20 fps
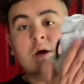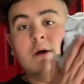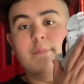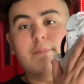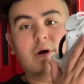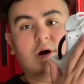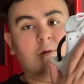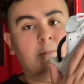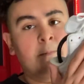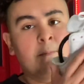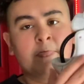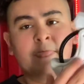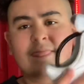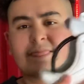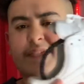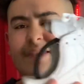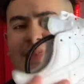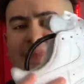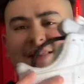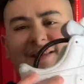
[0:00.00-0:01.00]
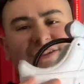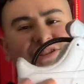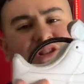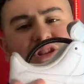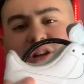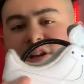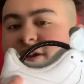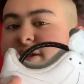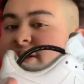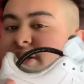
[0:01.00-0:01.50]
But this is just
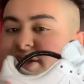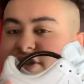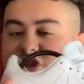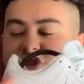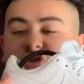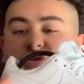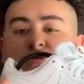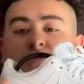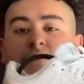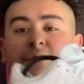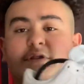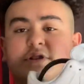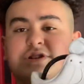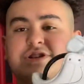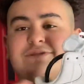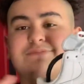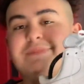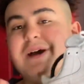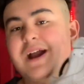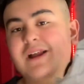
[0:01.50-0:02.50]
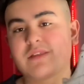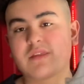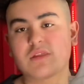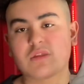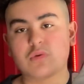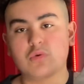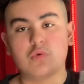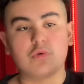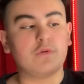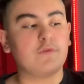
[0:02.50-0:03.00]
a clean shoe for just back to
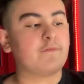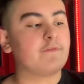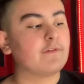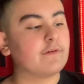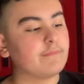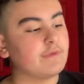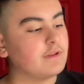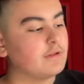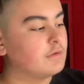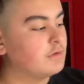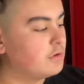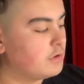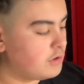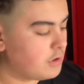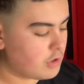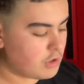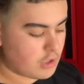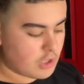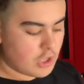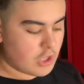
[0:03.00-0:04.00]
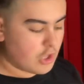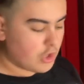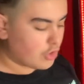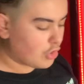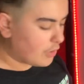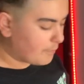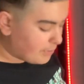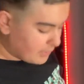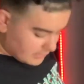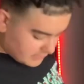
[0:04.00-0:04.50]
school, you feel me? You
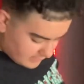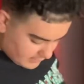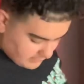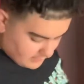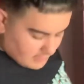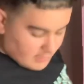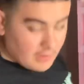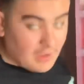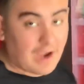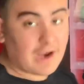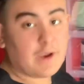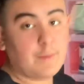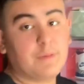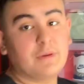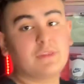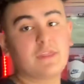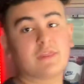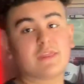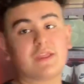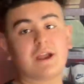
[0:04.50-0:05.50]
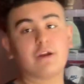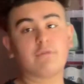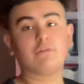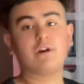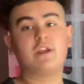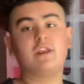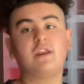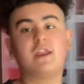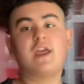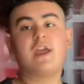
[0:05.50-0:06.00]
could put this, I could put this on
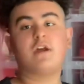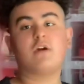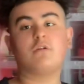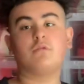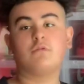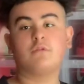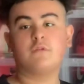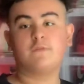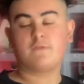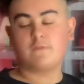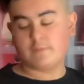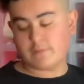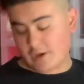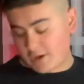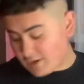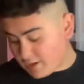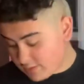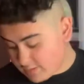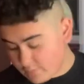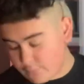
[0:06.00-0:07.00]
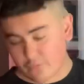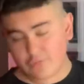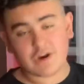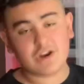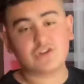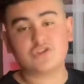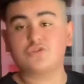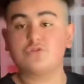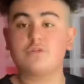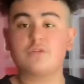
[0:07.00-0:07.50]
right now, you feel me? I got some
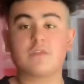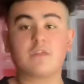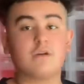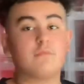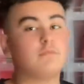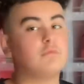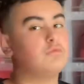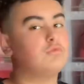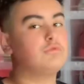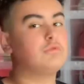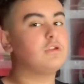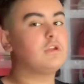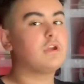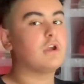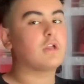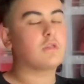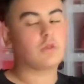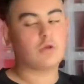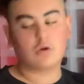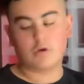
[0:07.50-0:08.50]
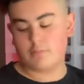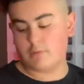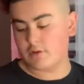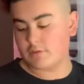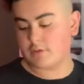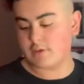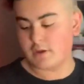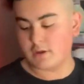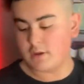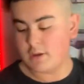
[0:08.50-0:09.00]
red shorts on, I'll talk
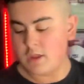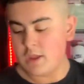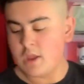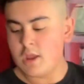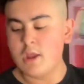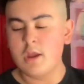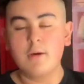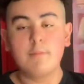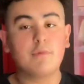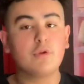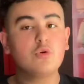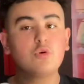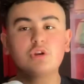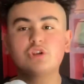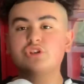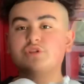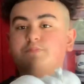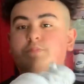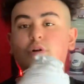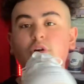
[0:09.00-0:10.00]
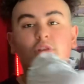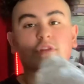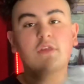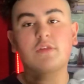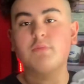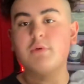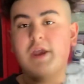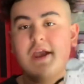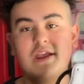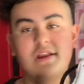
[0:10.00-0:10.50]
about that, but you could just put this
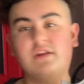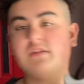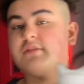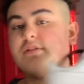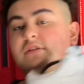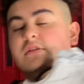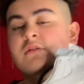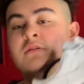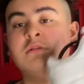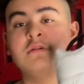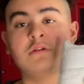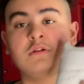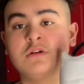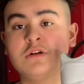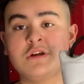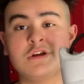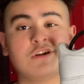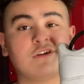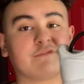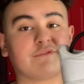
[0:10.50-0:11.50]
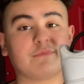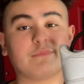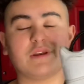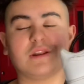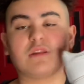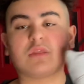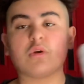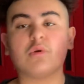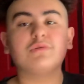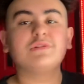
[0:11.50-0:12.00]
with anything. I mean,
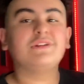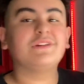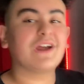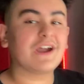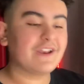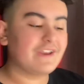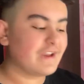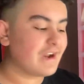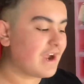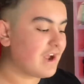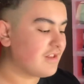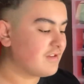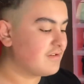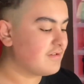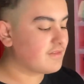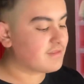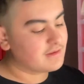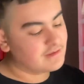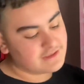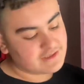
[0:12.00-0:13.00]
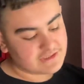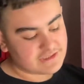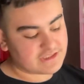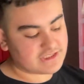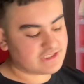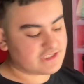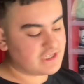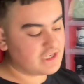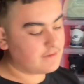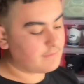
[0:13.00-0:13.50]
it's only $90,
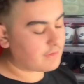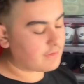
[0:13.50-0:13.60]
it's cheap,